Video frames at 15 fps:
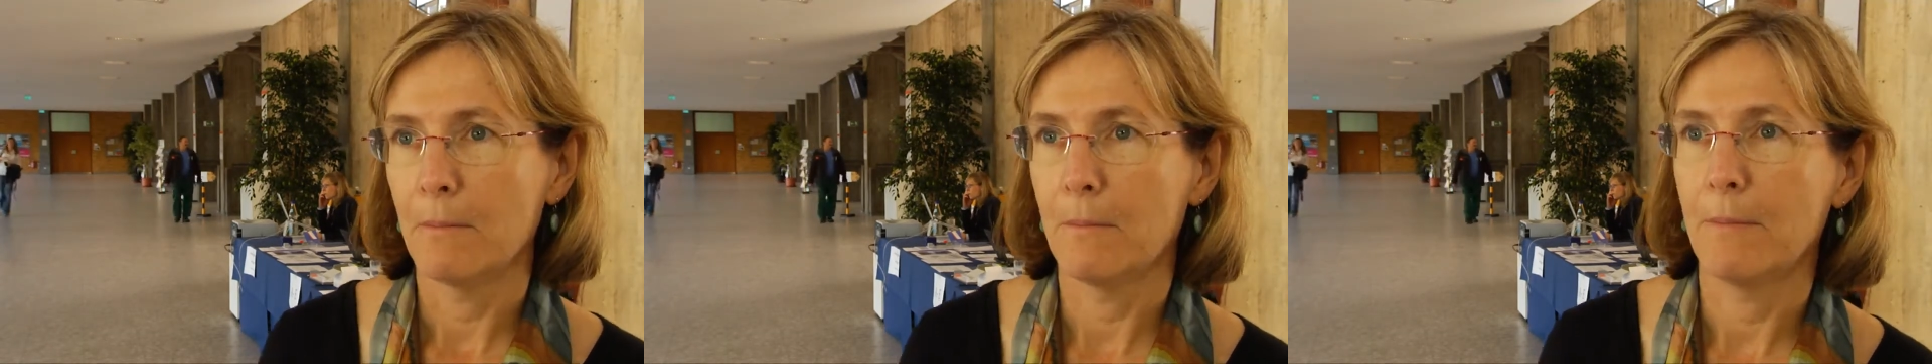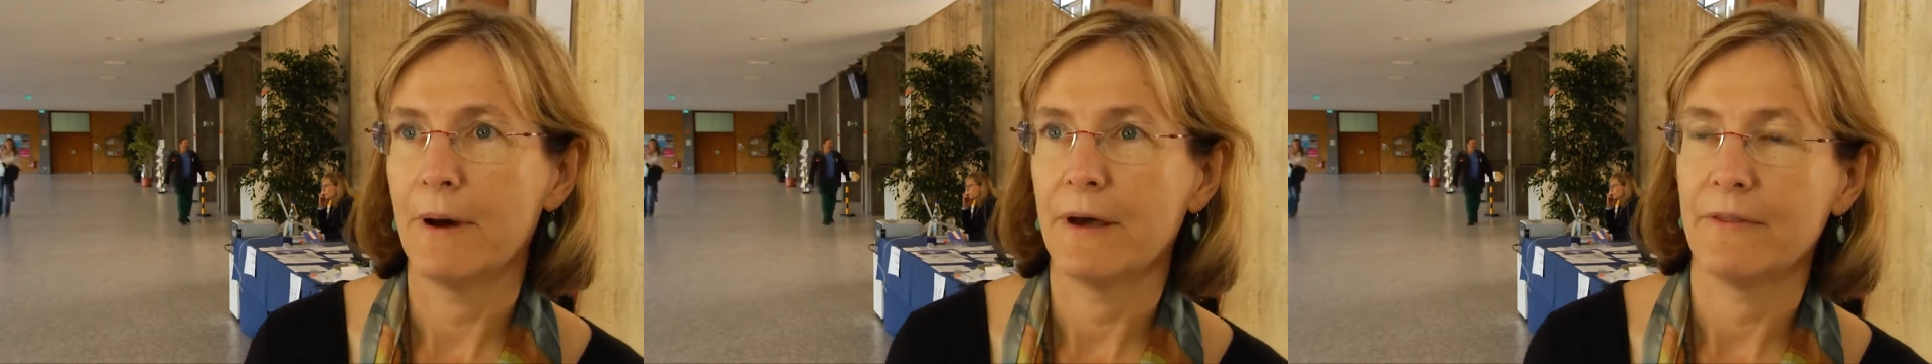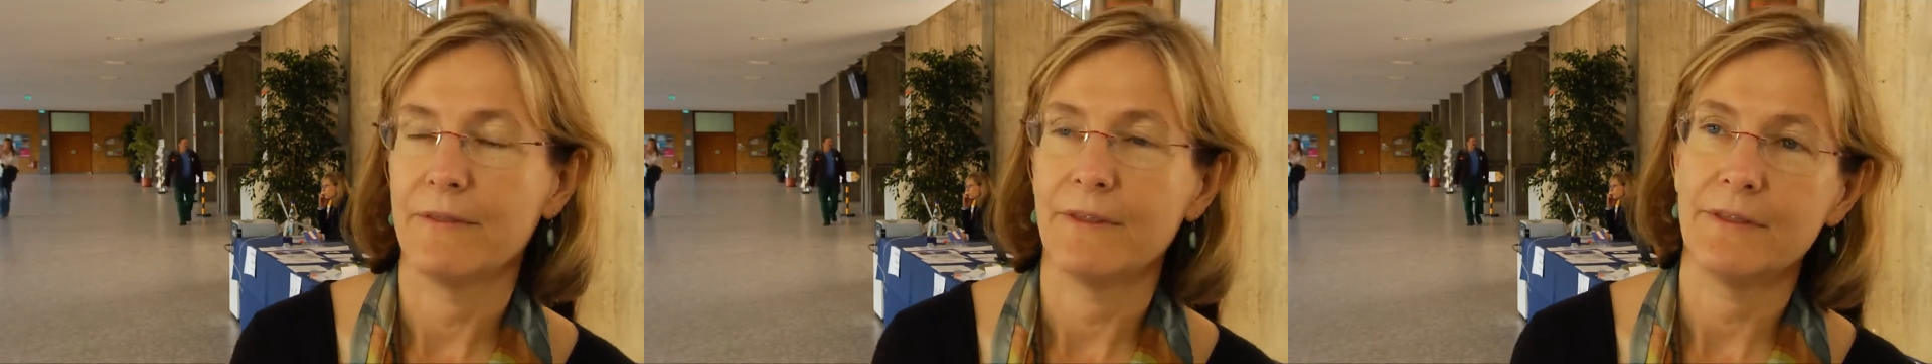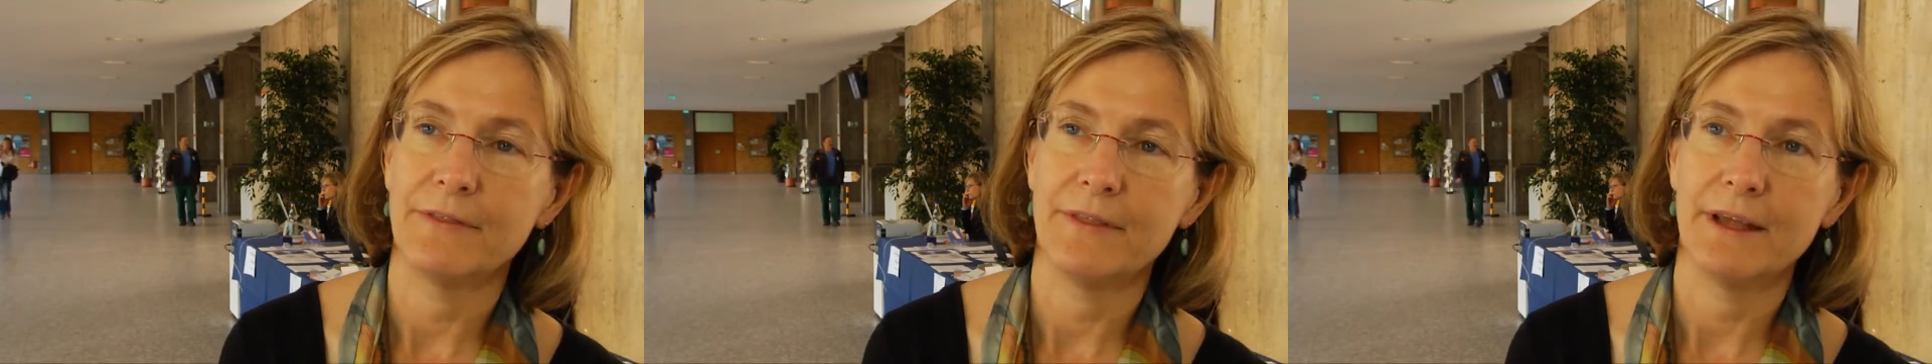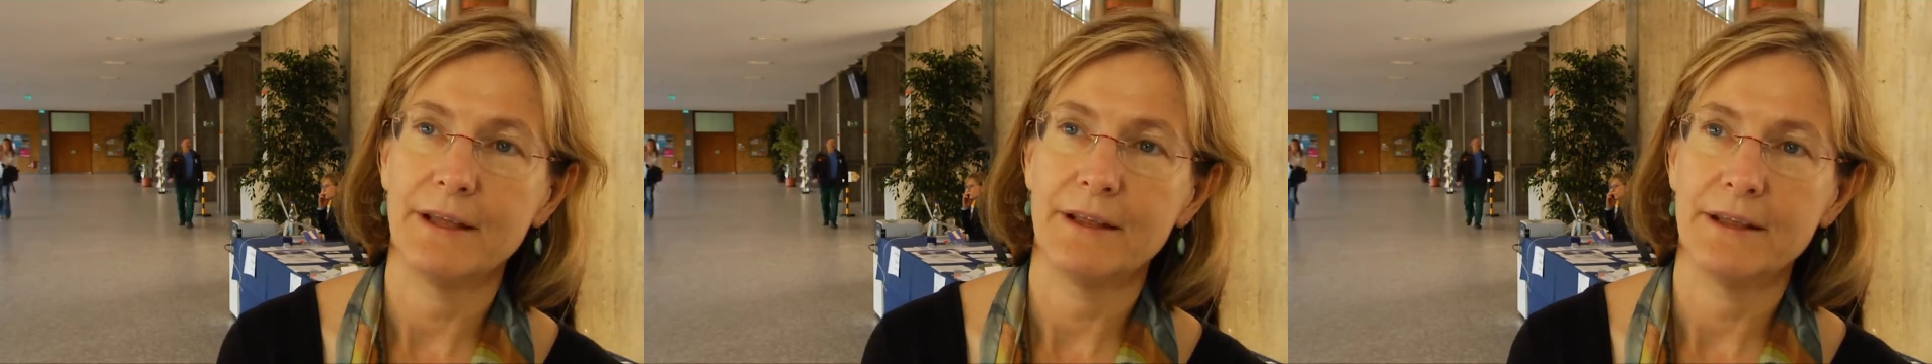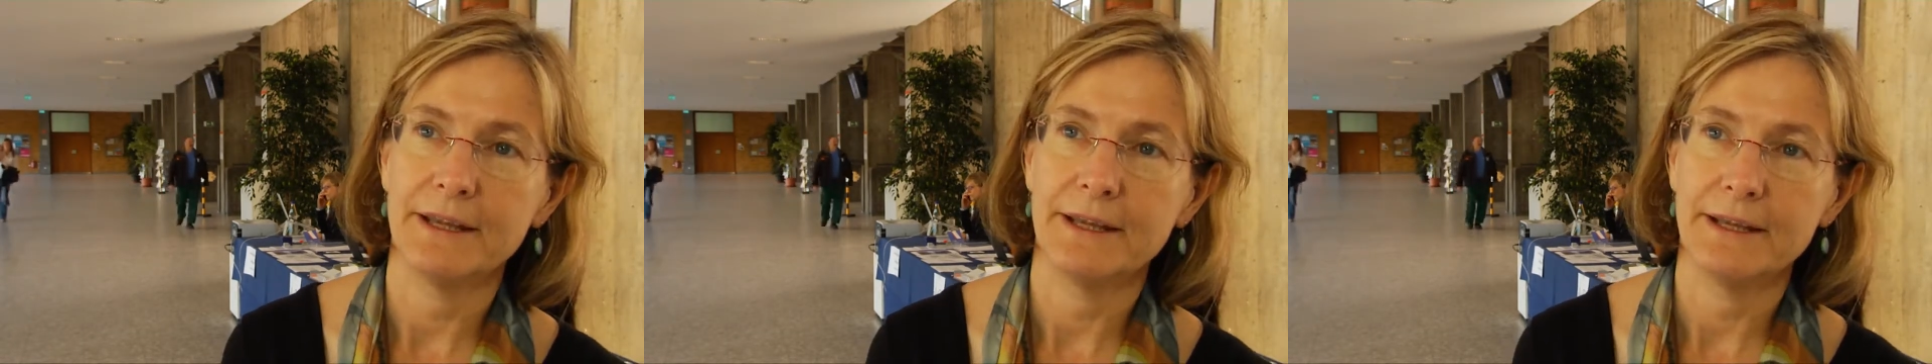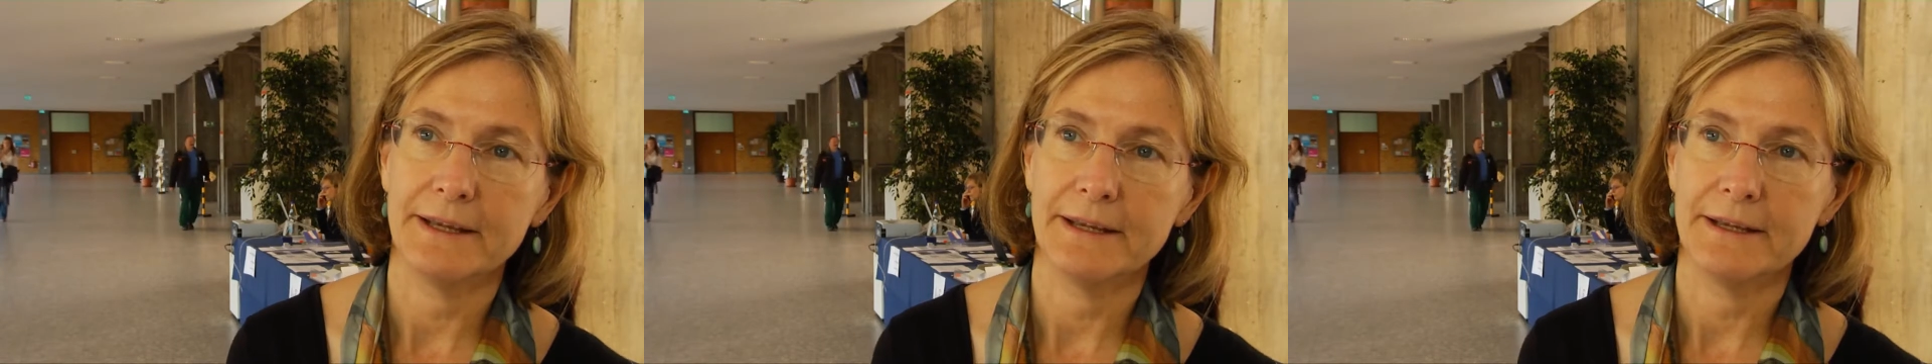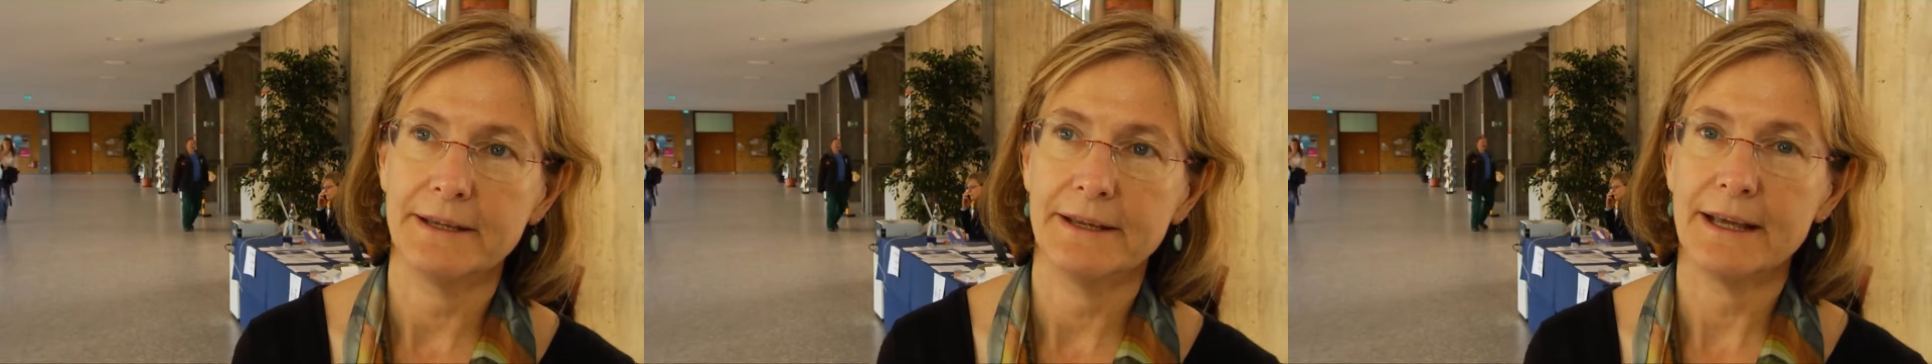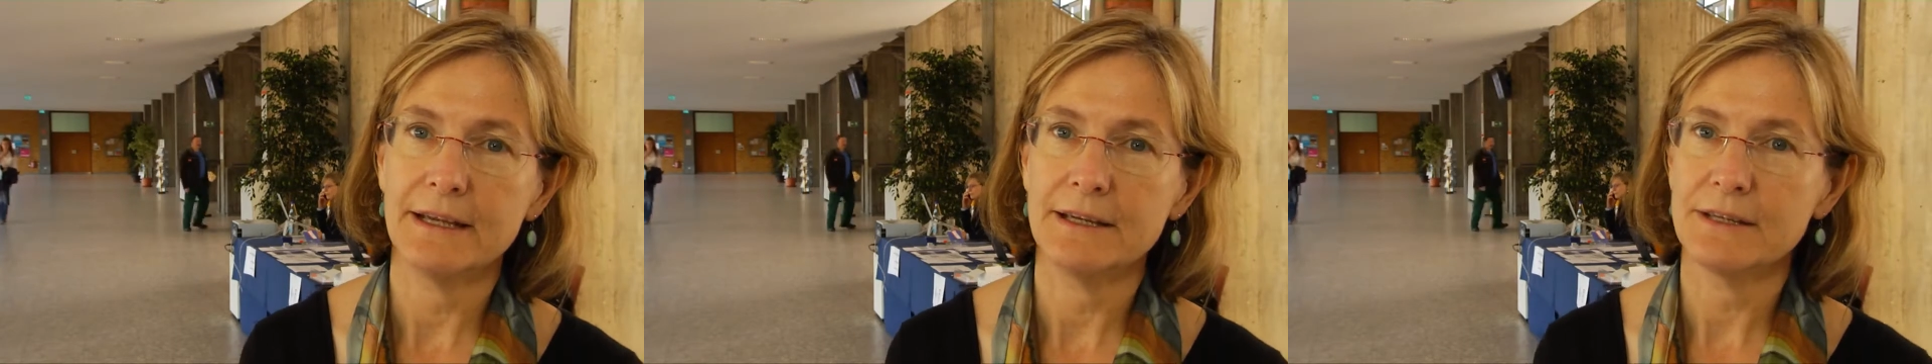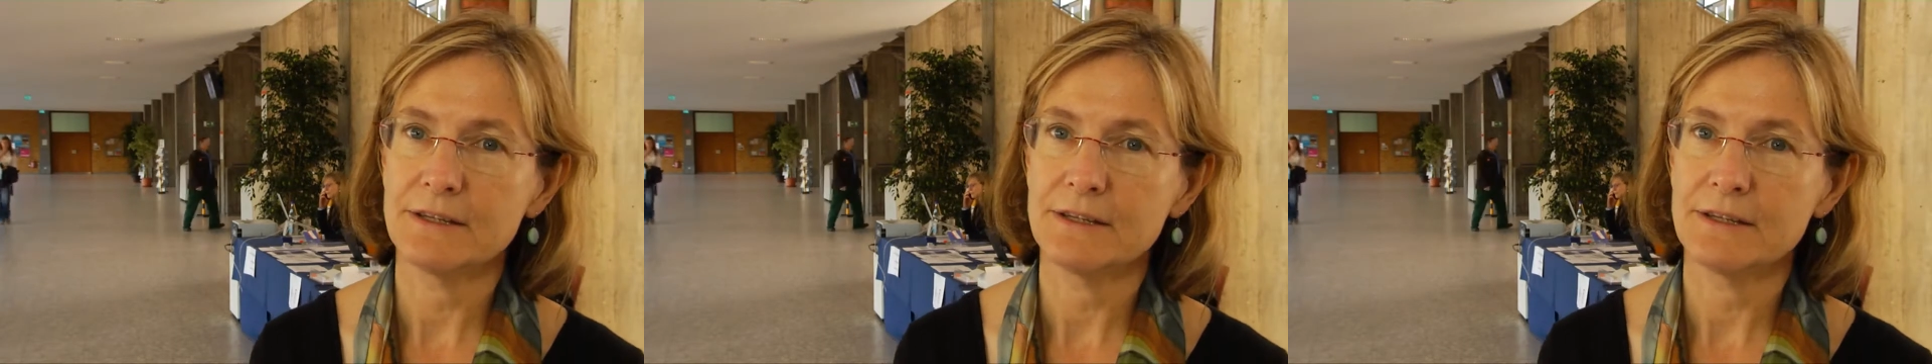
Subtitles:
but that they get